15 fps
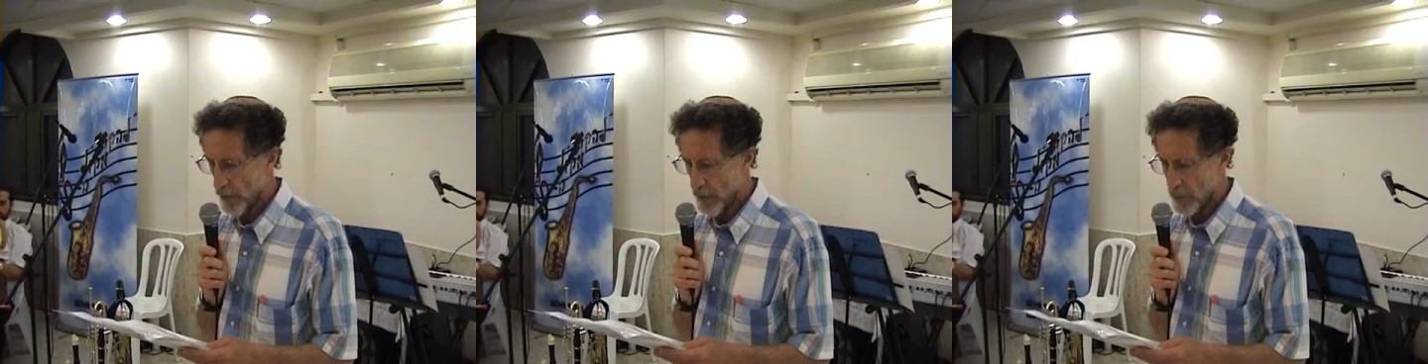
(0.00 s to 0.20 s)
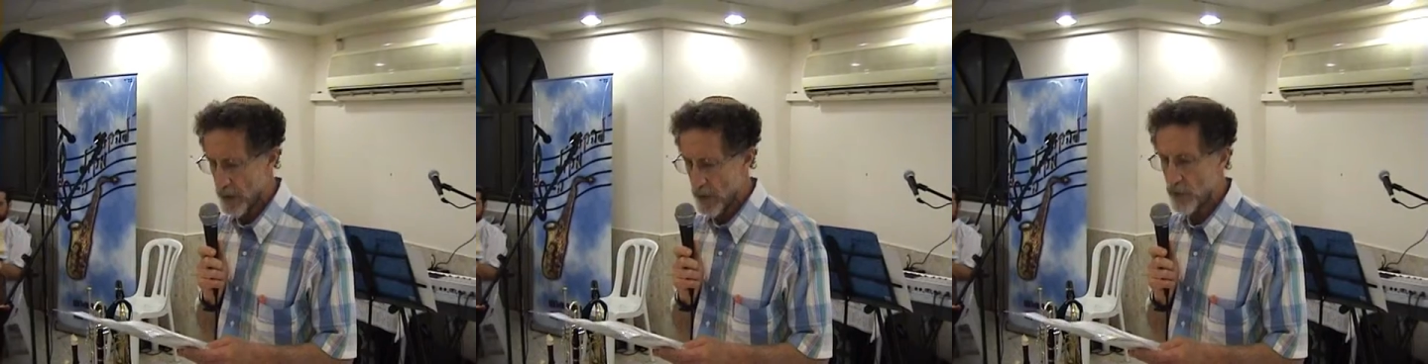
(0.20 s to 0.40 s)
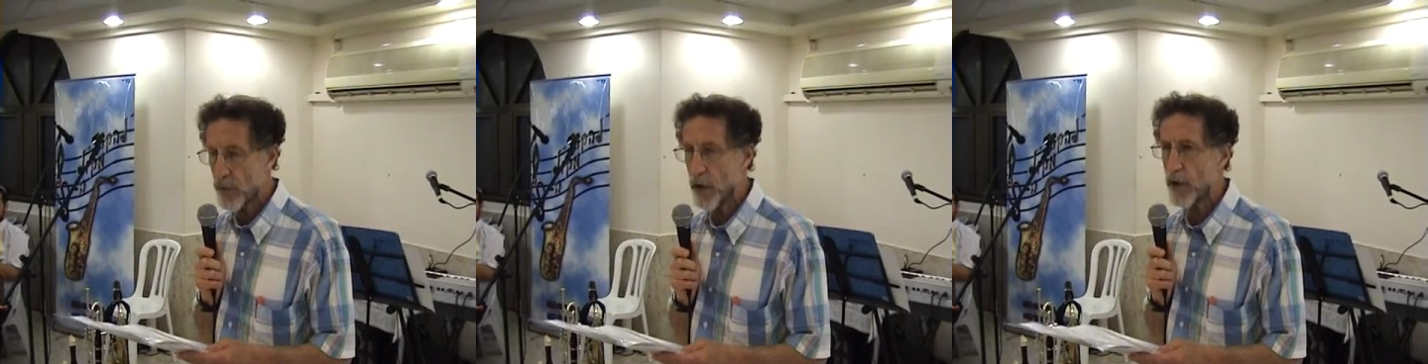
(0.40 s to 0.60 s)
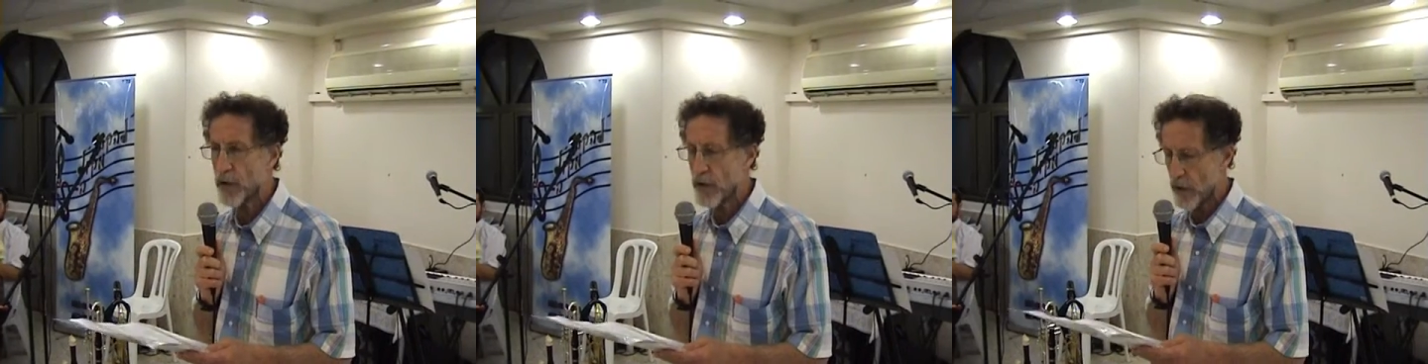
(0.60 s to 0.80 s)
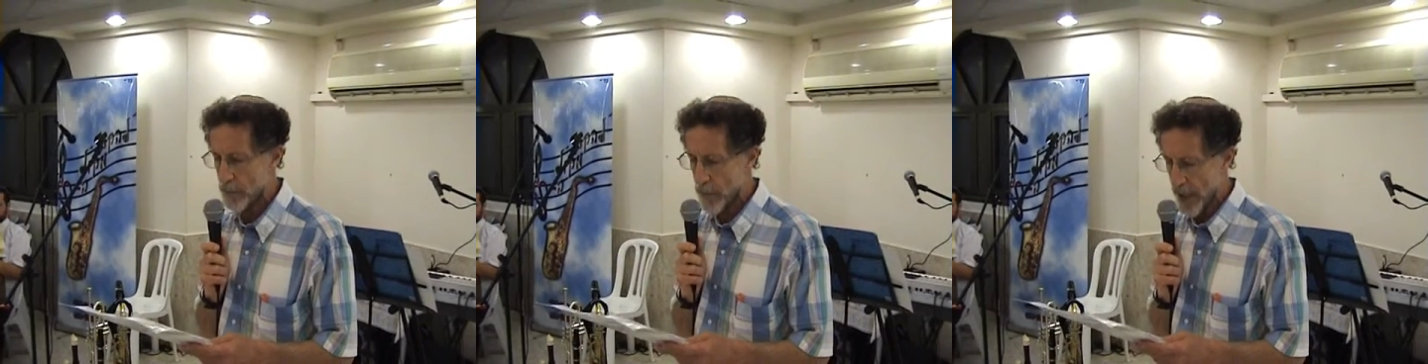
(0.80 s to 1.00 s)
the
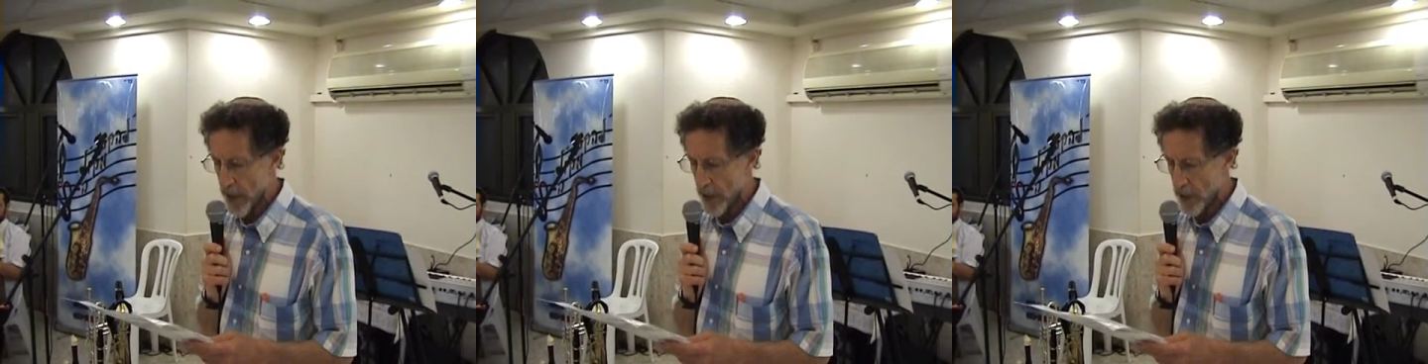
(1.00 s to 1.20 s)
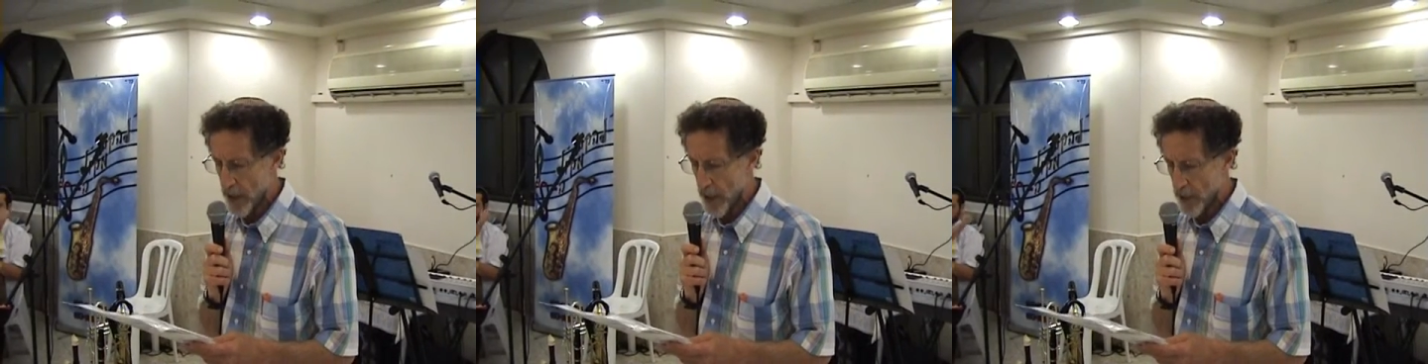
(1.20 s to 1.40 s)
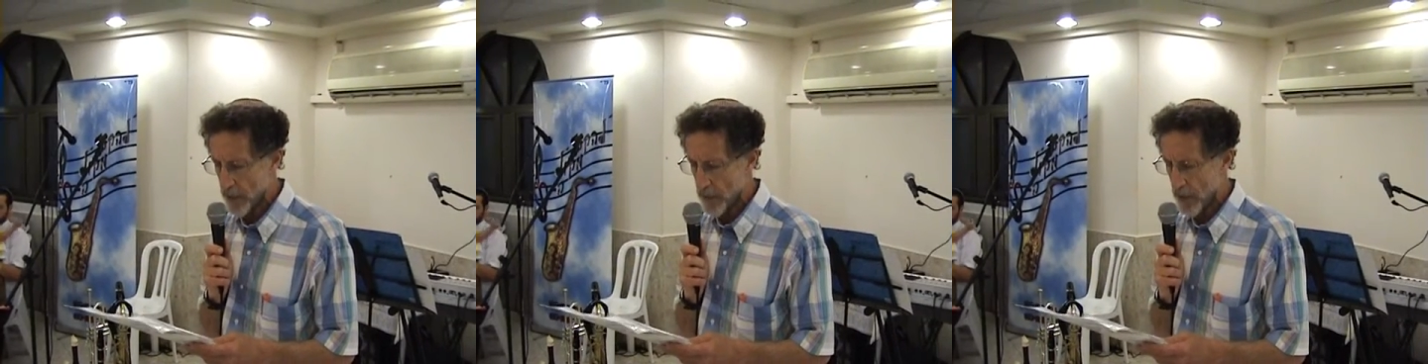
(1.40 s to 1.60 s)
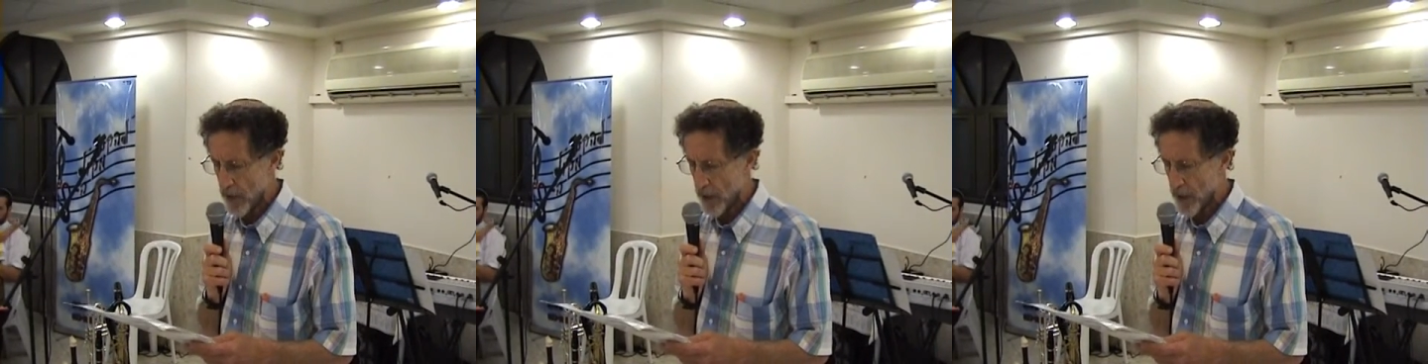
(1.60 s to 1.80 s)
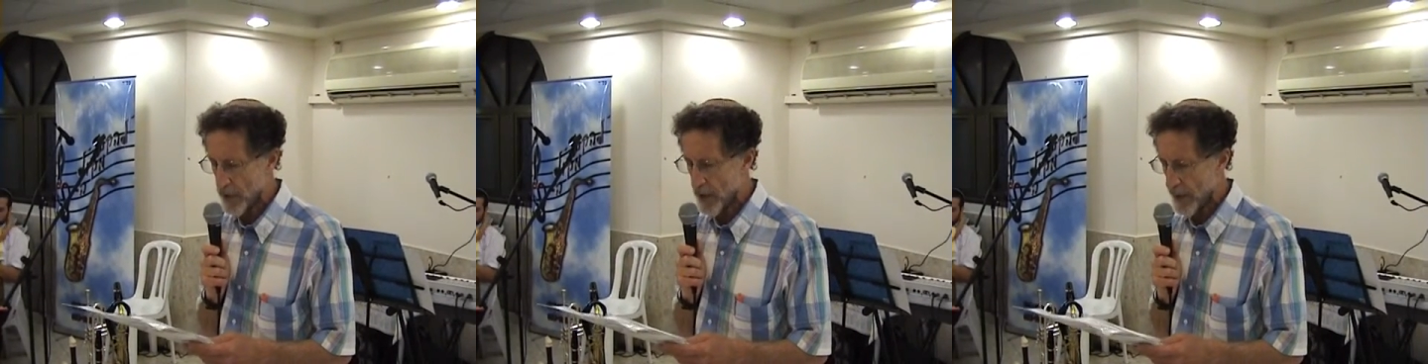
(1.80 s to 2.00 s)
mitzvot of Ben Adam
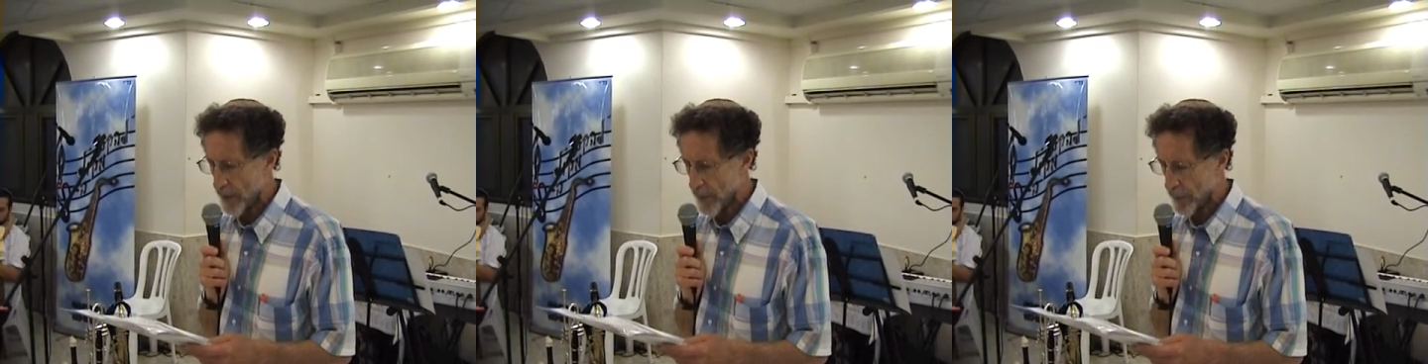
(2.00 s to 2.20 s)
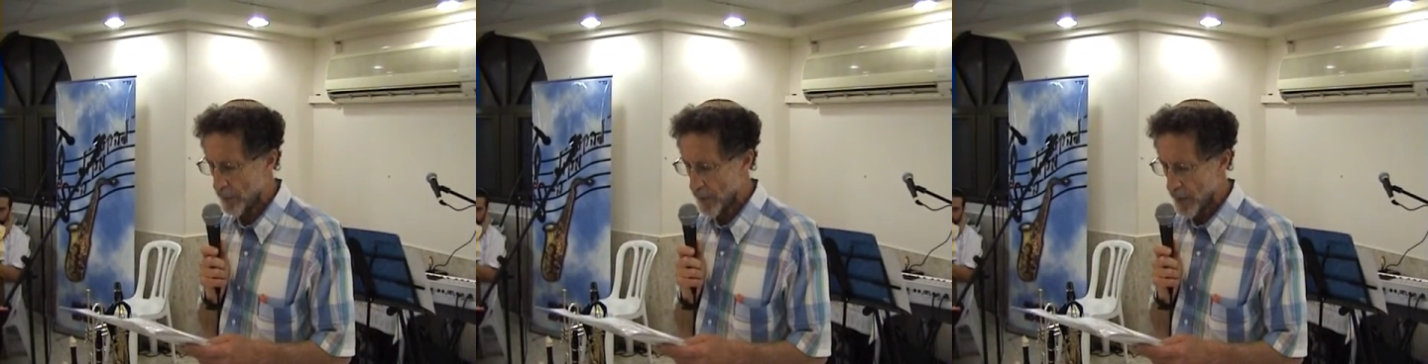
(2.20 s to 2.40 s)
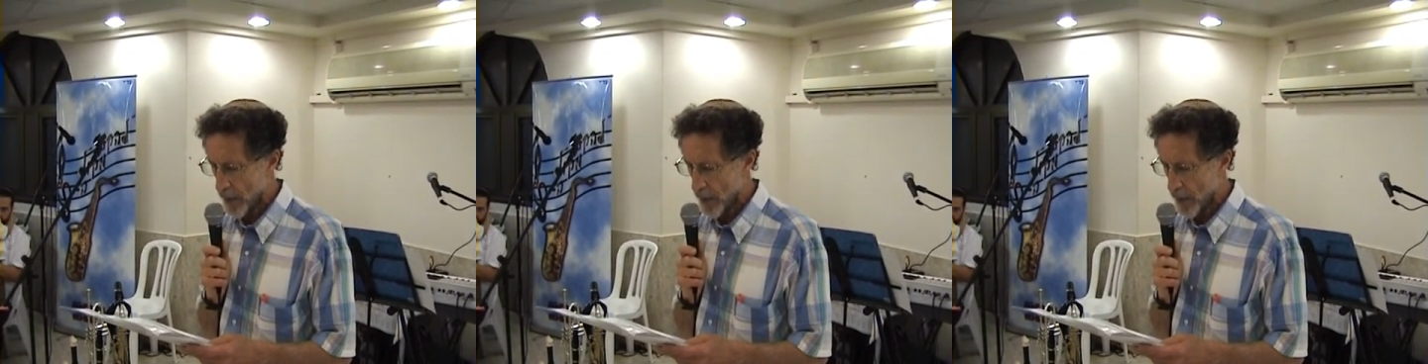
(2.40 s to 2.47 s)
Ladam.